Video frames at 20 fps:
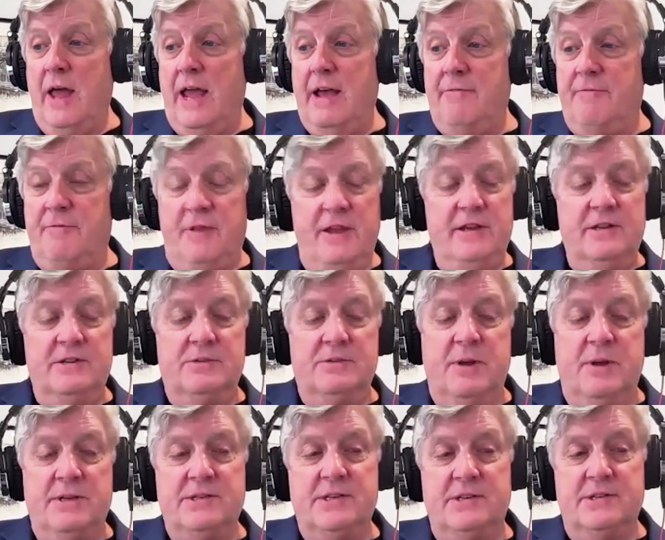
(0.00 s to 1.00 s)
if these
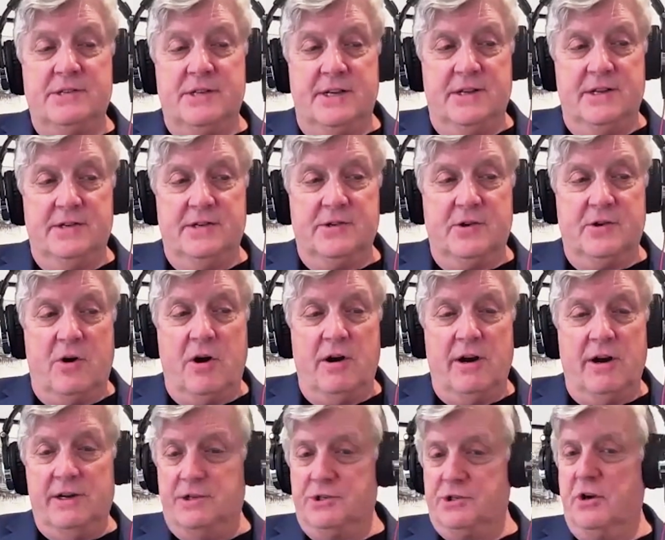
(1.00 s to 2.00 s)
businesses
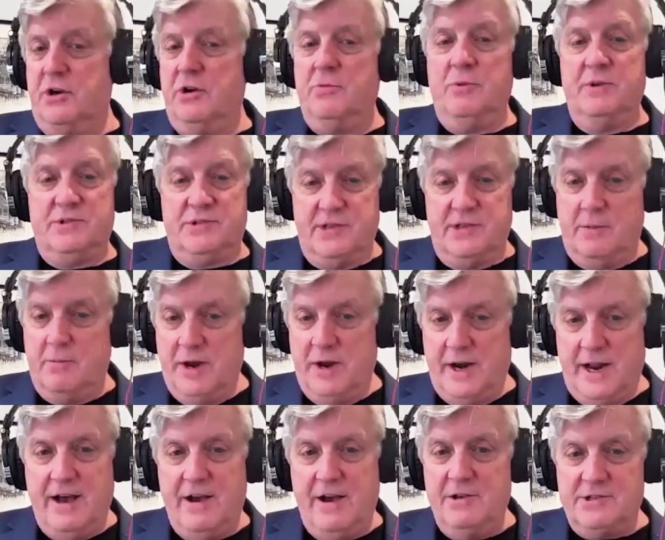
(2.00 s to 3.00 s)
are insured with
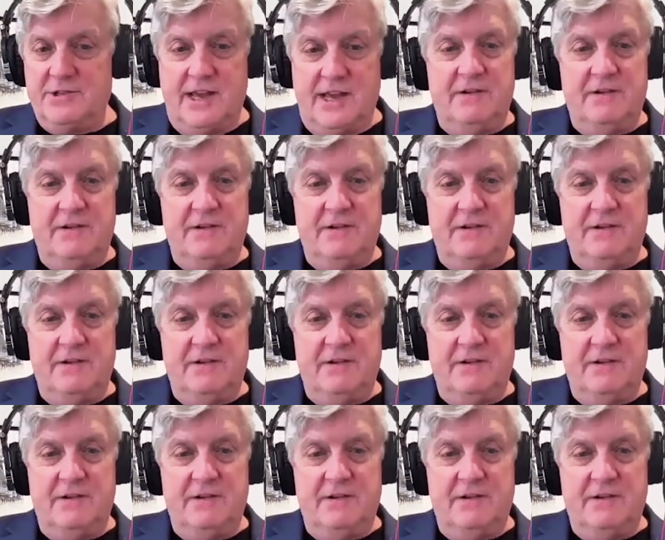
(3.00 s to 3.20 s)
someone else,